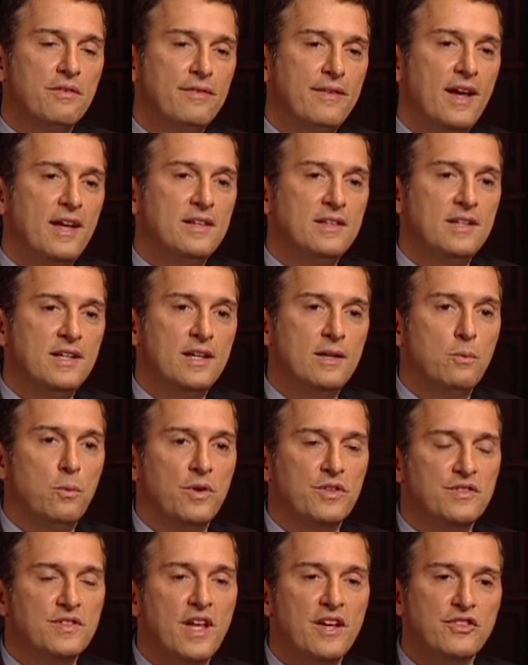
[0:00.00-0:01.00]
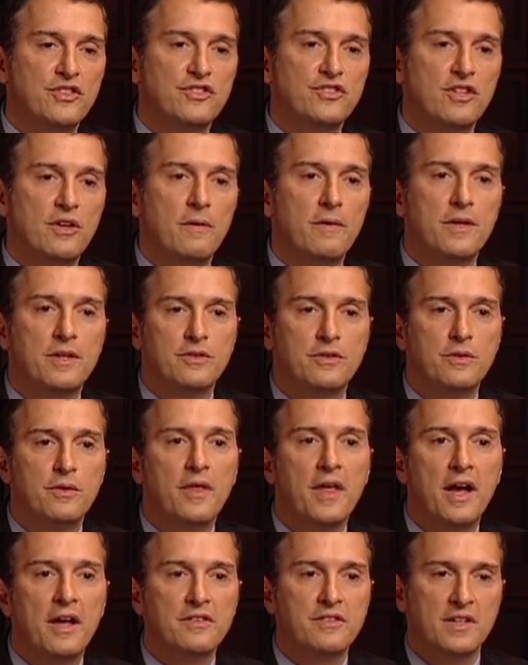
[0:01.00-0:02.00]
the Fed did was necessary in
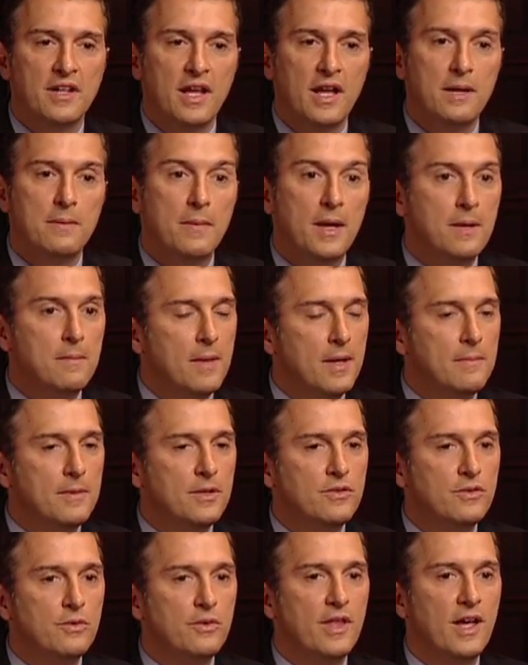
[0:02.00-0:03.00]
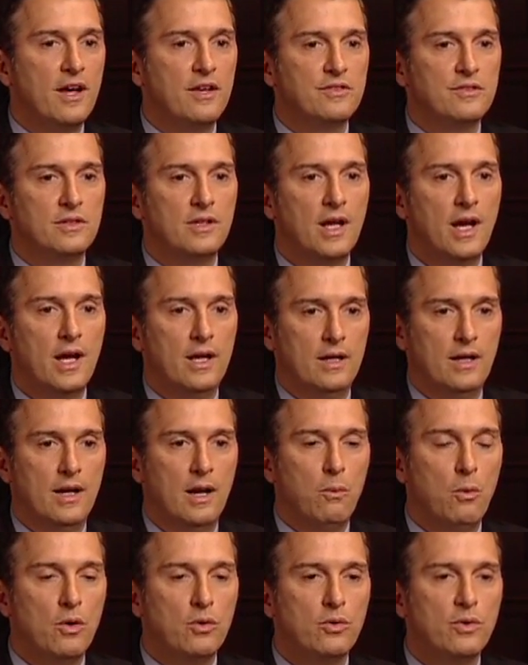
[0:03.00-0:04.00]
2008 and maybe 2009, and I
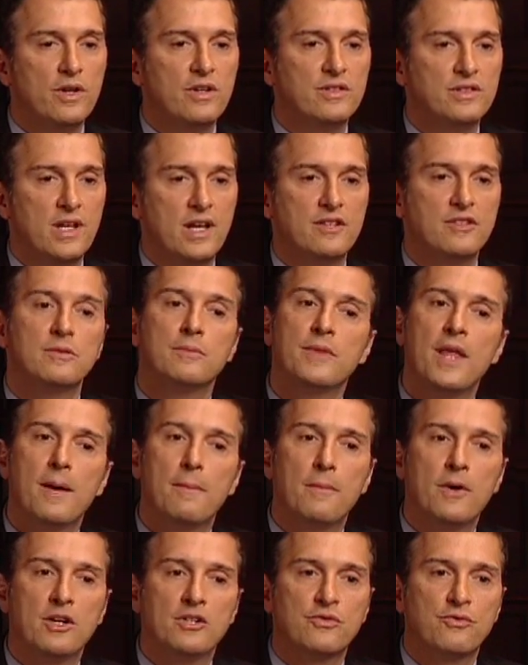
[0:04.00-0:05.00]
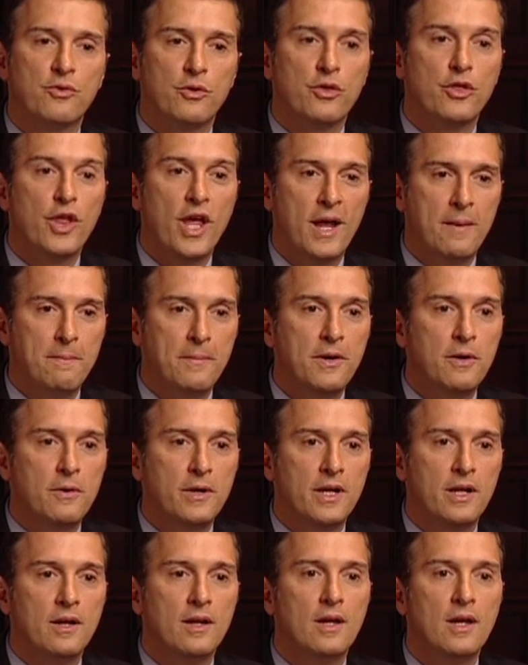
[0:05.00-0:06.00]
won't criticize them that much for that
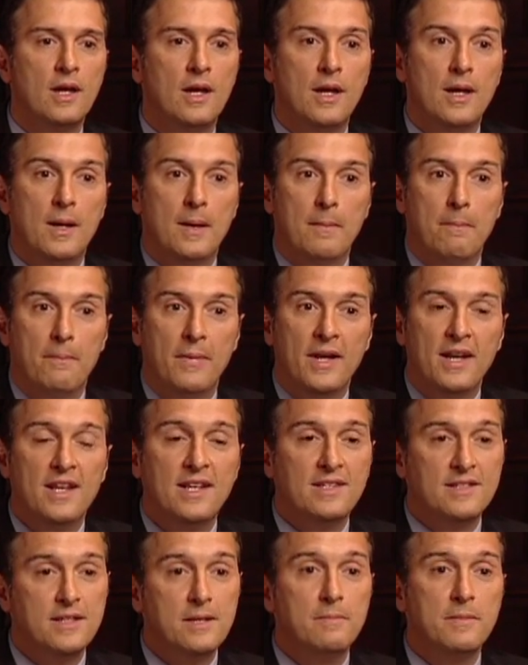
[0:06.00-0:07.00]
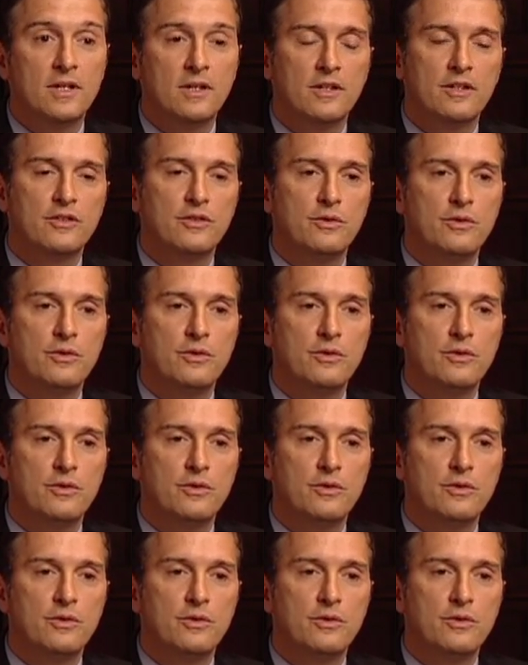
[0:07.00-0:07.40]
period. But it's the middle of